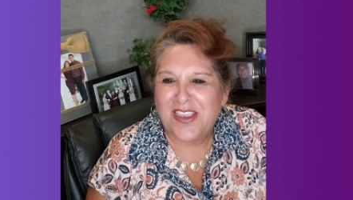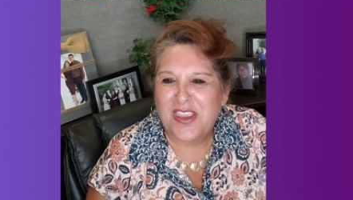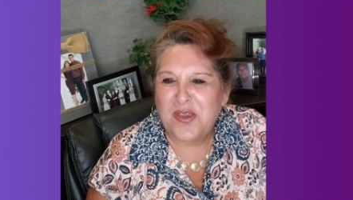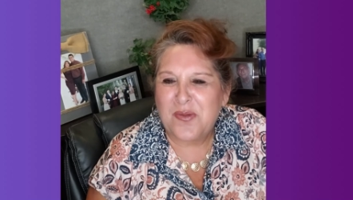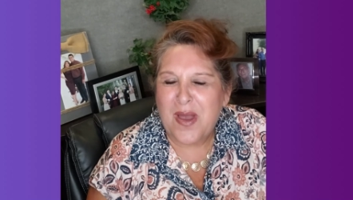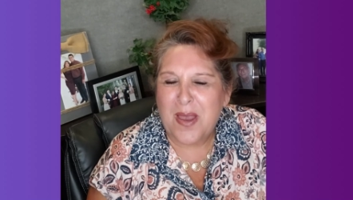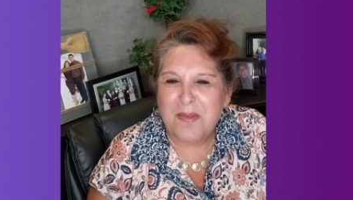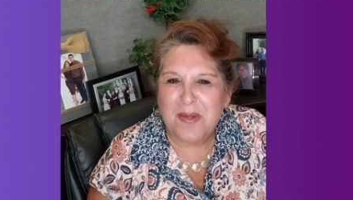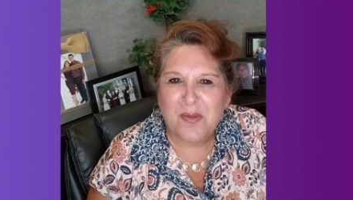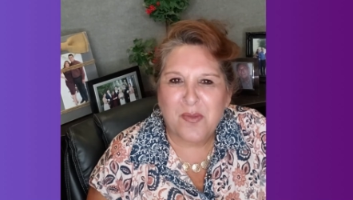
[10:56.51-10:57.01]

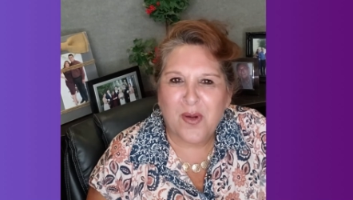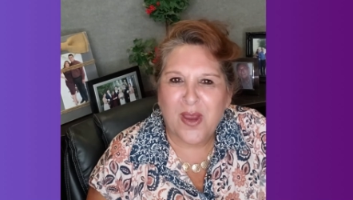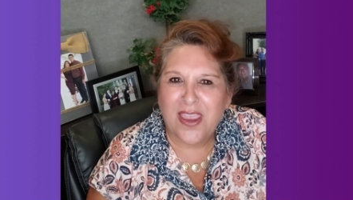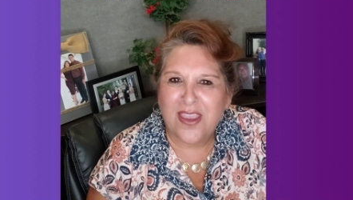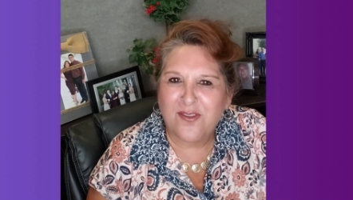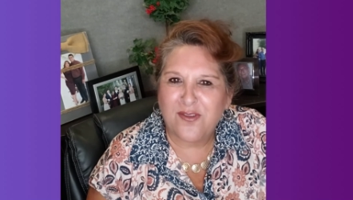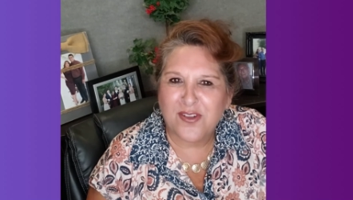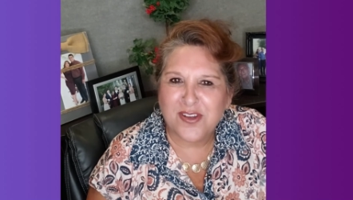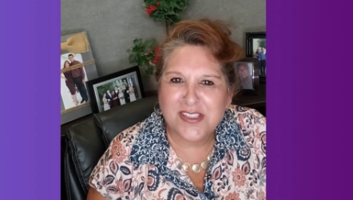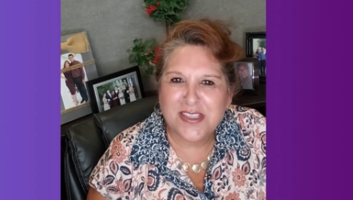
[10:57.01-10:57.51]
you might be
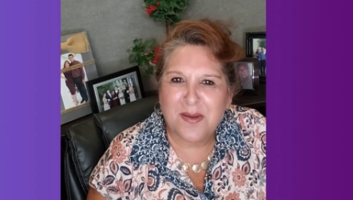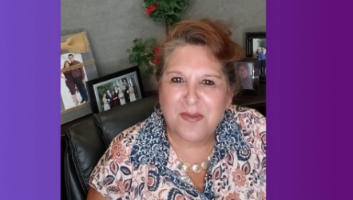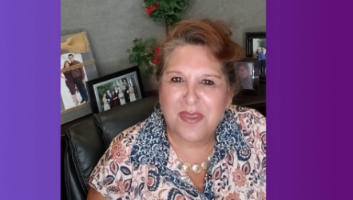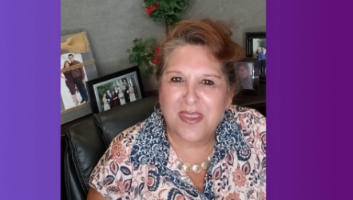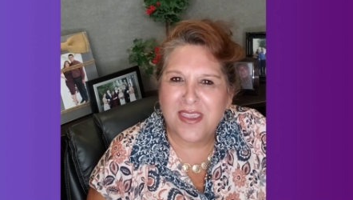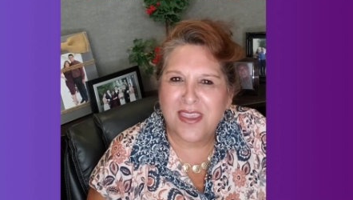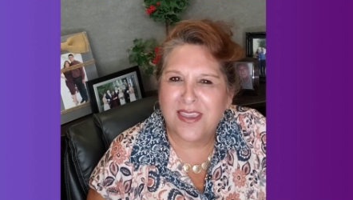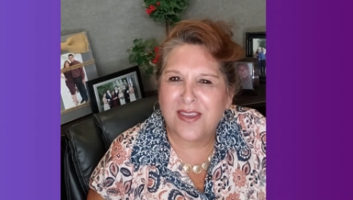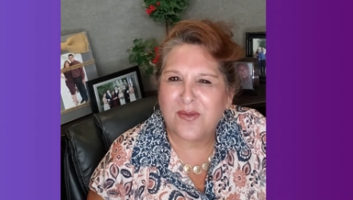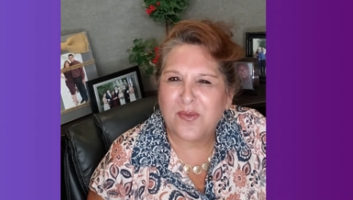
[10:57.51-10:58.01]
praying for
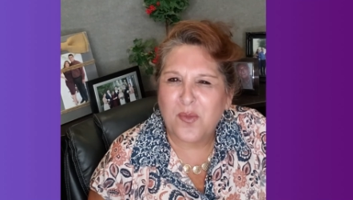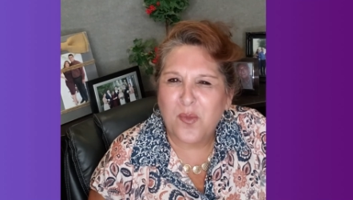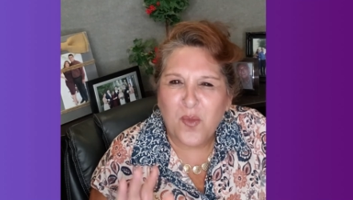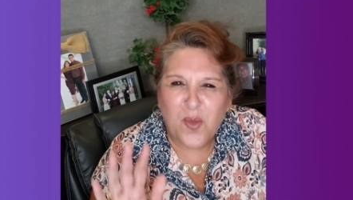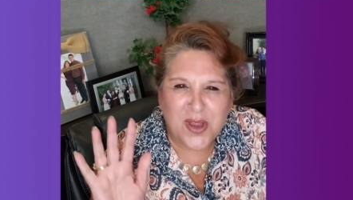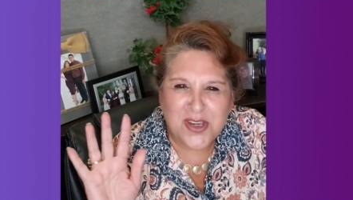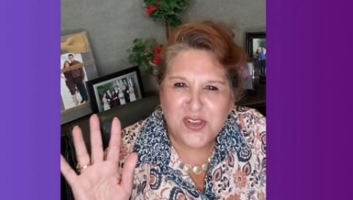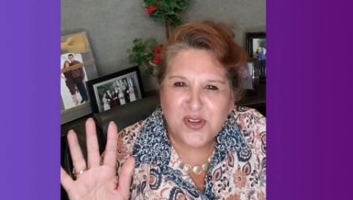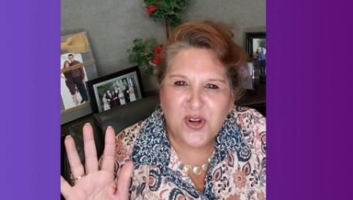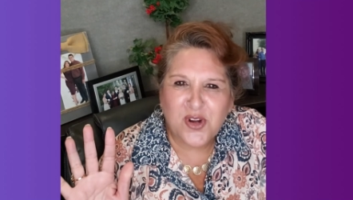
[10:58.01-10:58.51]
something
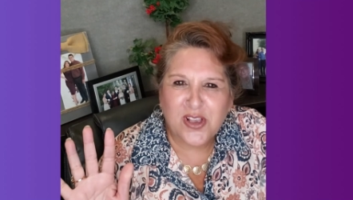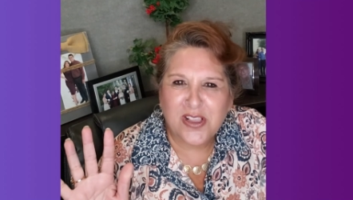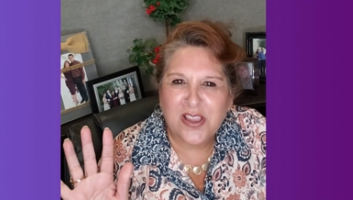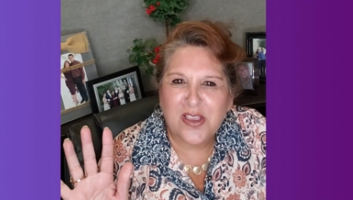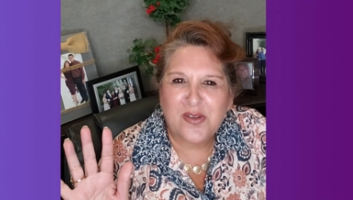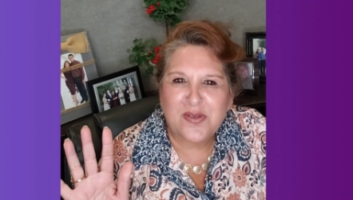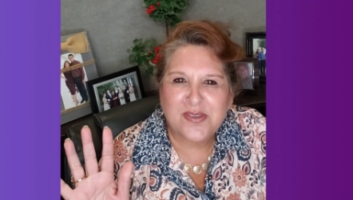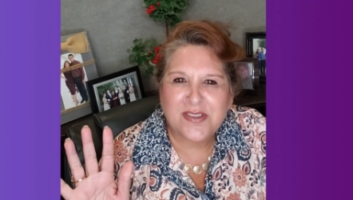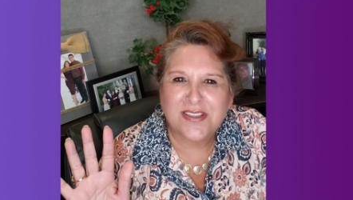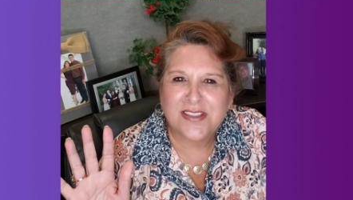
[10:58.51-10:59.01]
and one door
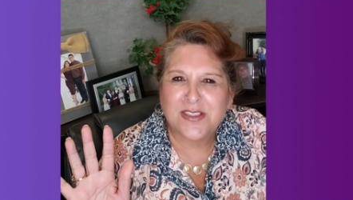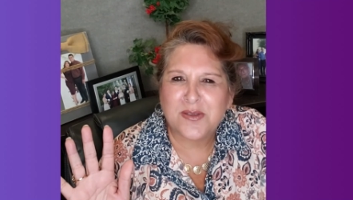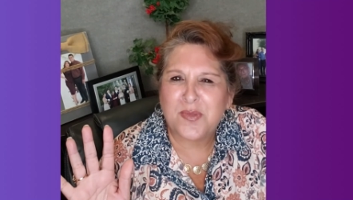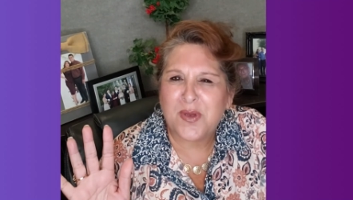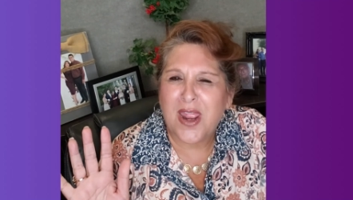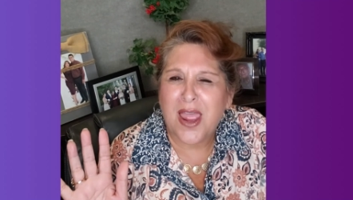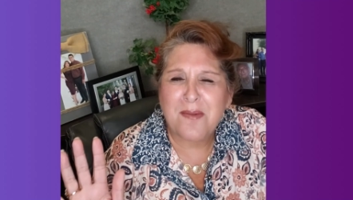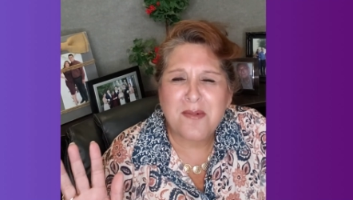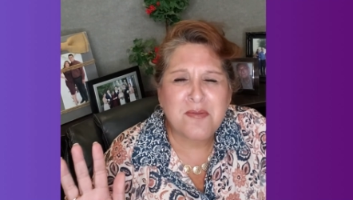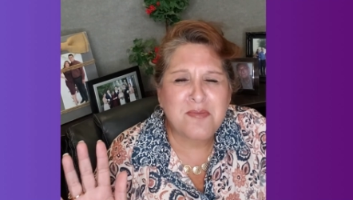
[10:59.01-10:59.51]
closes,
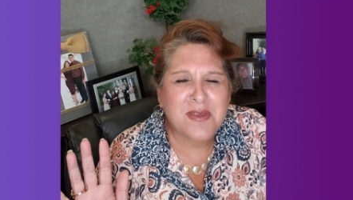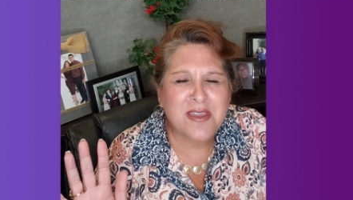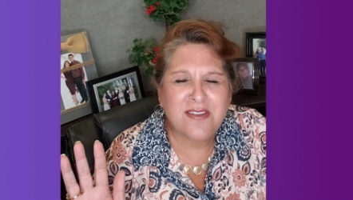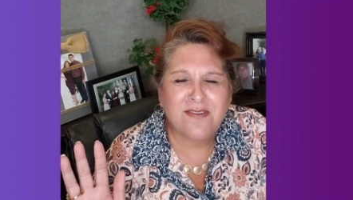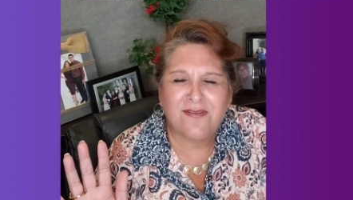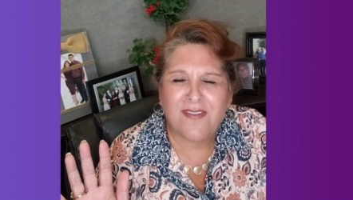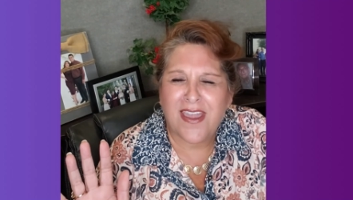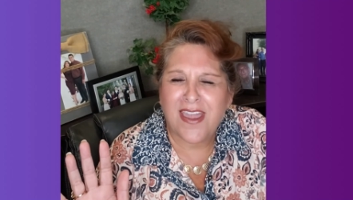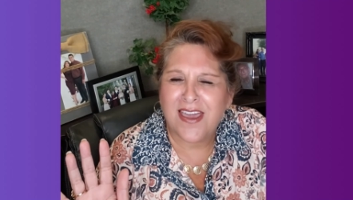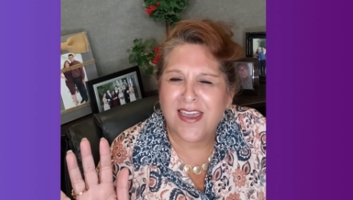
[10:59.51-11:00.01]
but I'm a
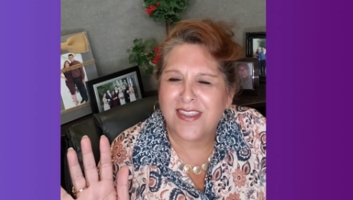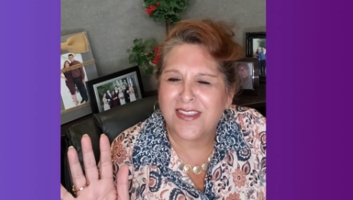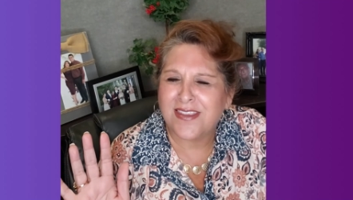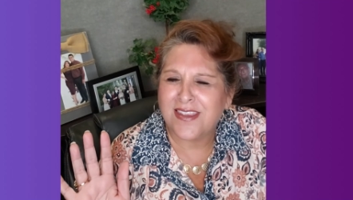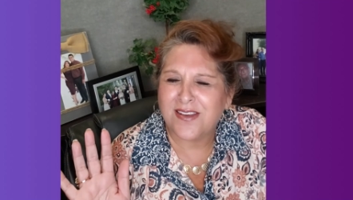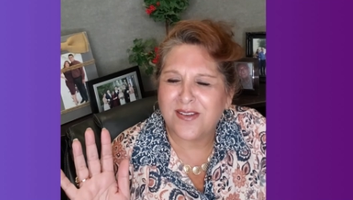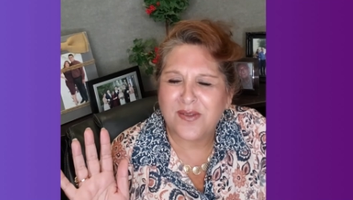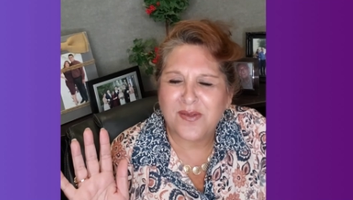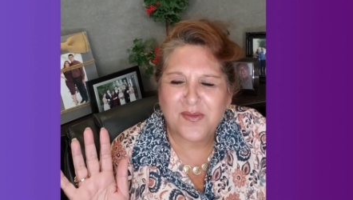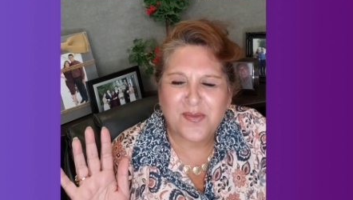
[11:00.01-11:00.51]
big fan
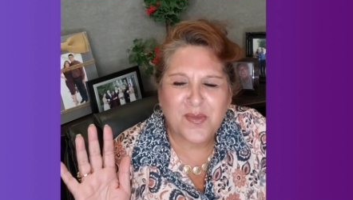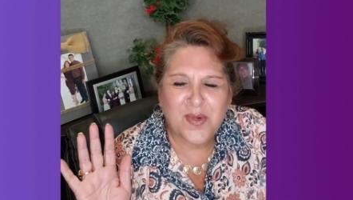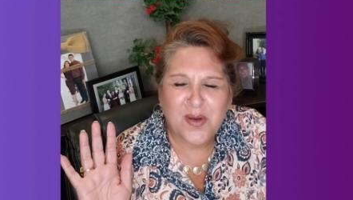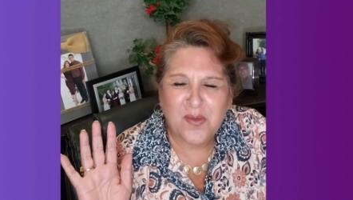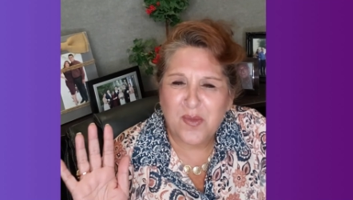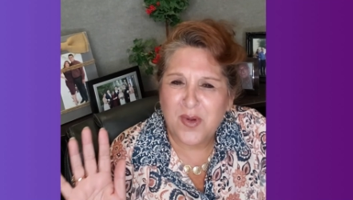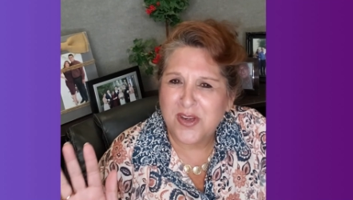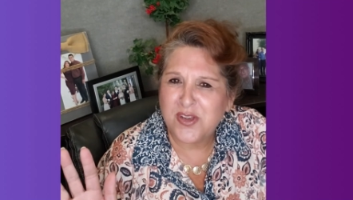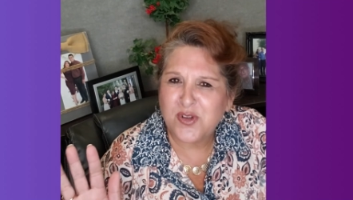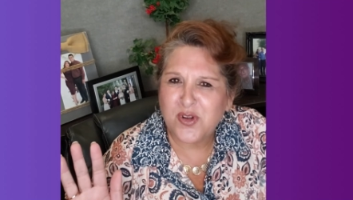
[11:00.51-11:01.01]
that
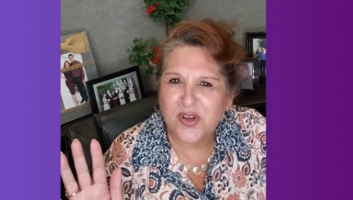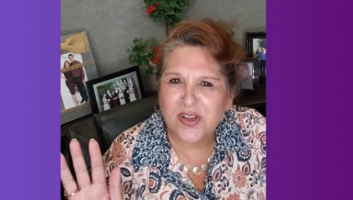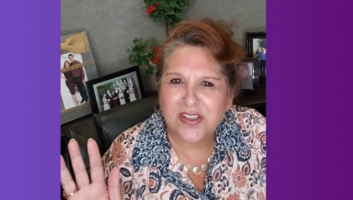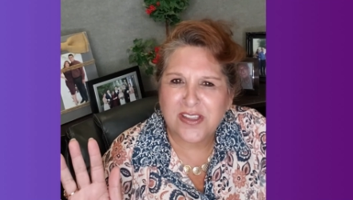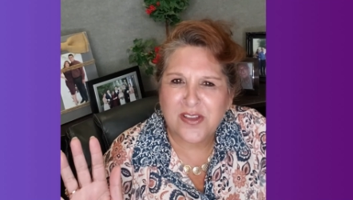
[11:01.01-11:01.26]
when one door